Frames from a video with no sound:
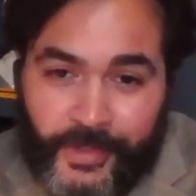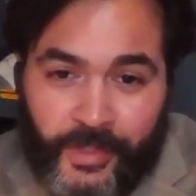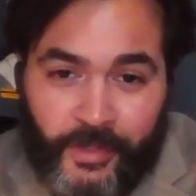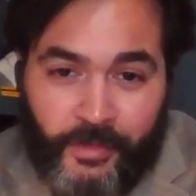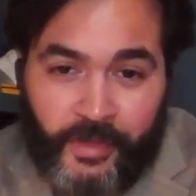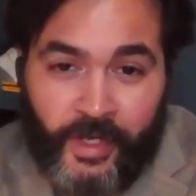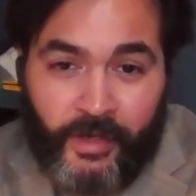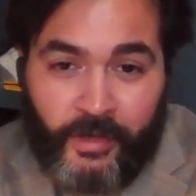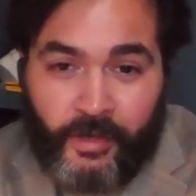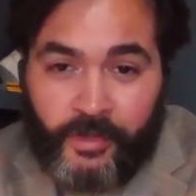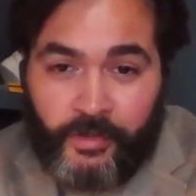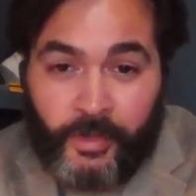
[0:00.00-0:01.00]
you're there
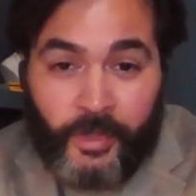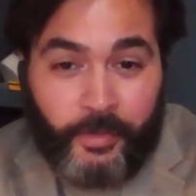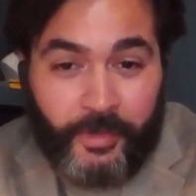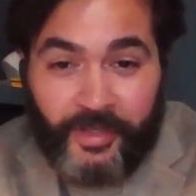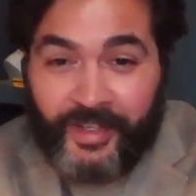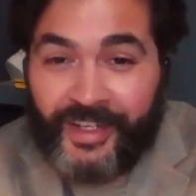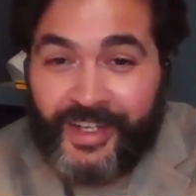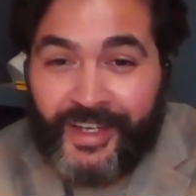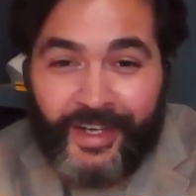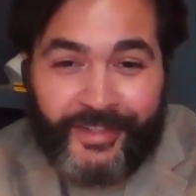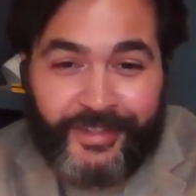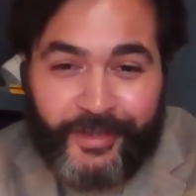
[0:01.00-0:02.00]
on your own
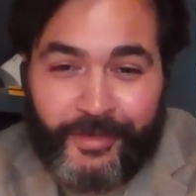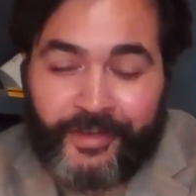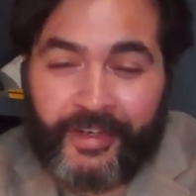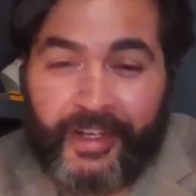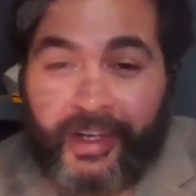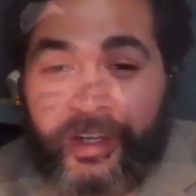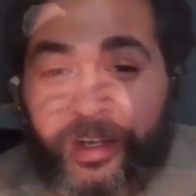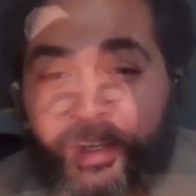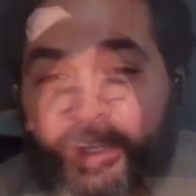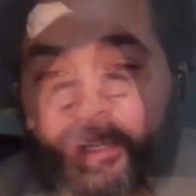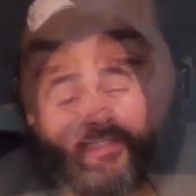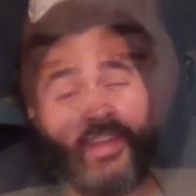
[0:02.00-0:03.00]
until you're done.
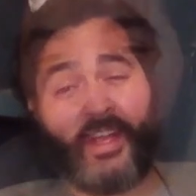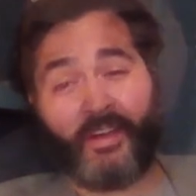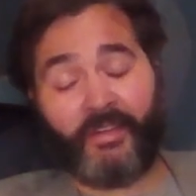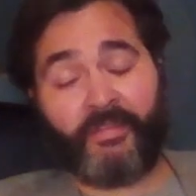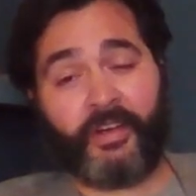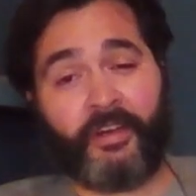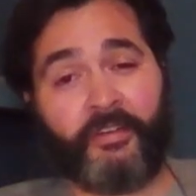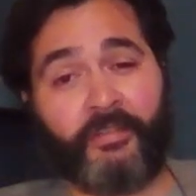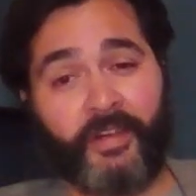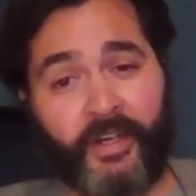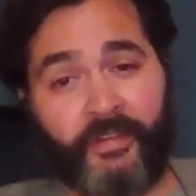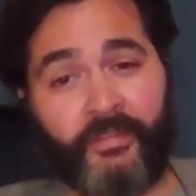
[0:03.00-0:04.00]
Very, very,
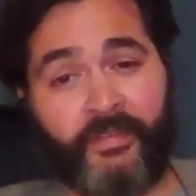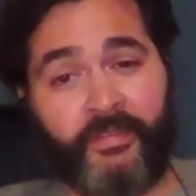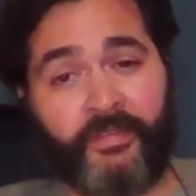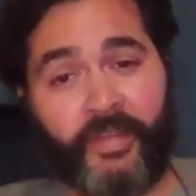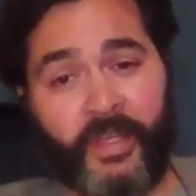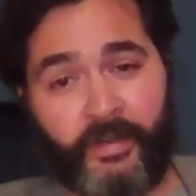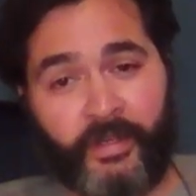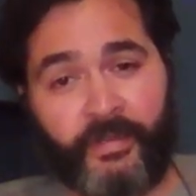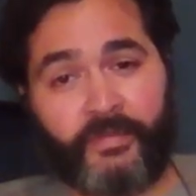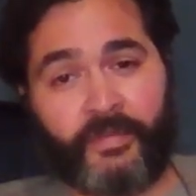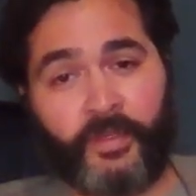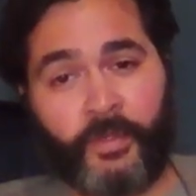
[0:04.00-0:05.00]
very, very
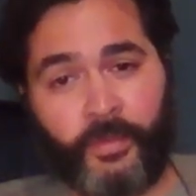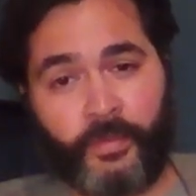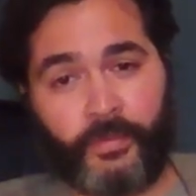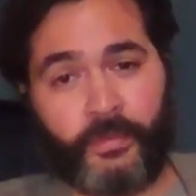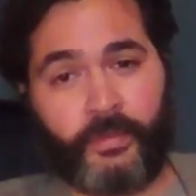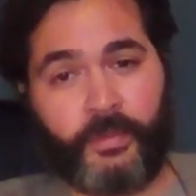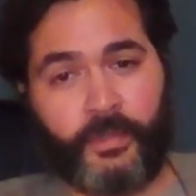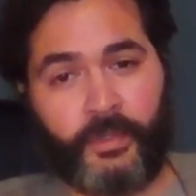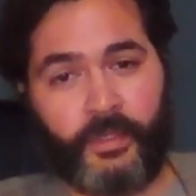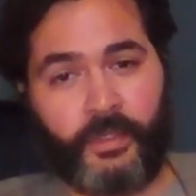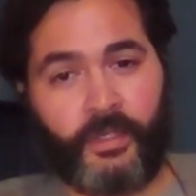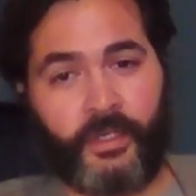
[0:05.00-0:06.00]
few
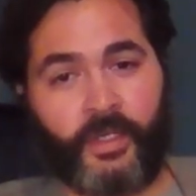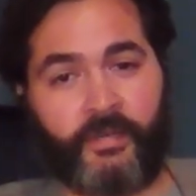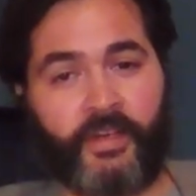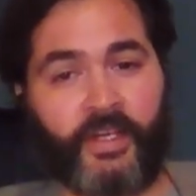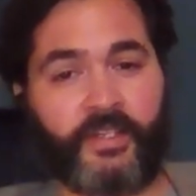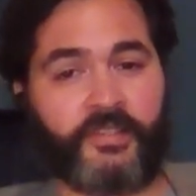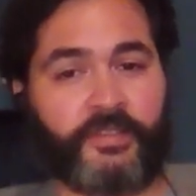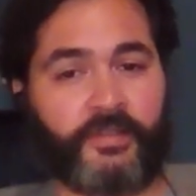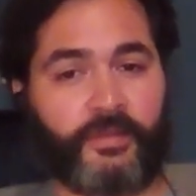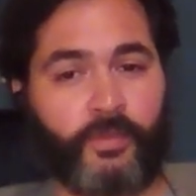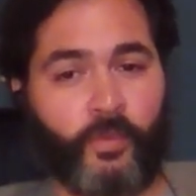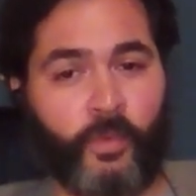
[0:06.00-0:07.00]
of us
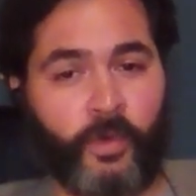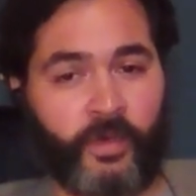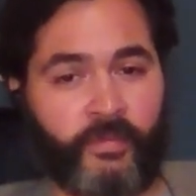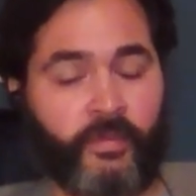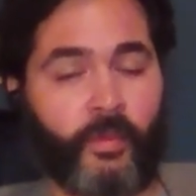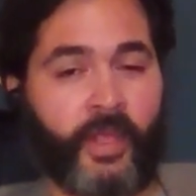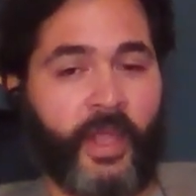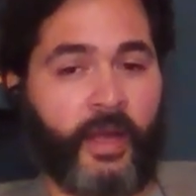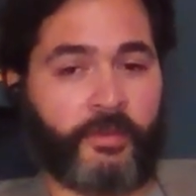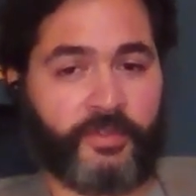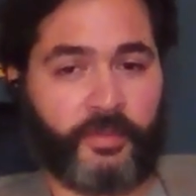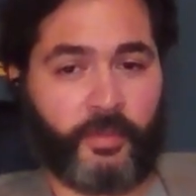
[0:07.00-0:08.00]
work 40
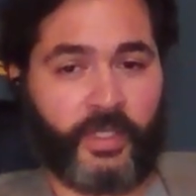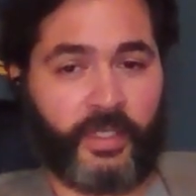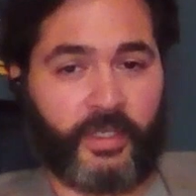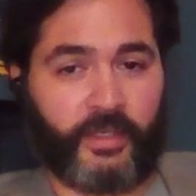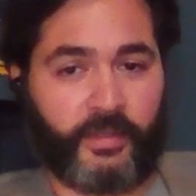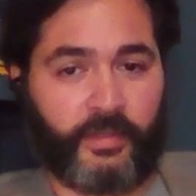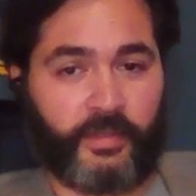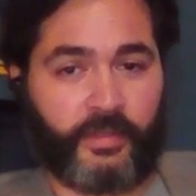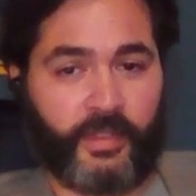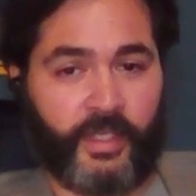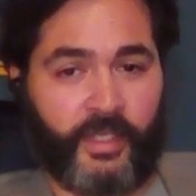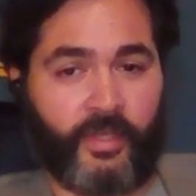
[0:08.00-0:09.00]
hours a week
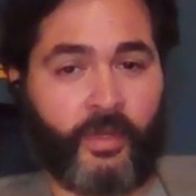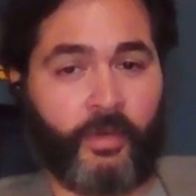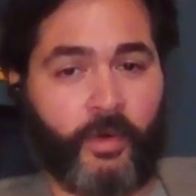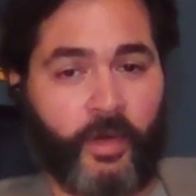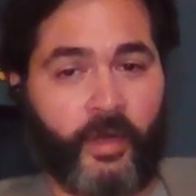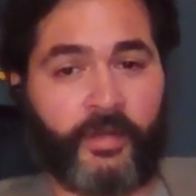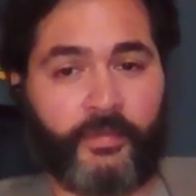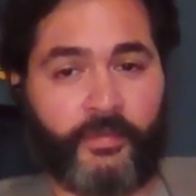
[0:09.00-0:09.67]
in the OR.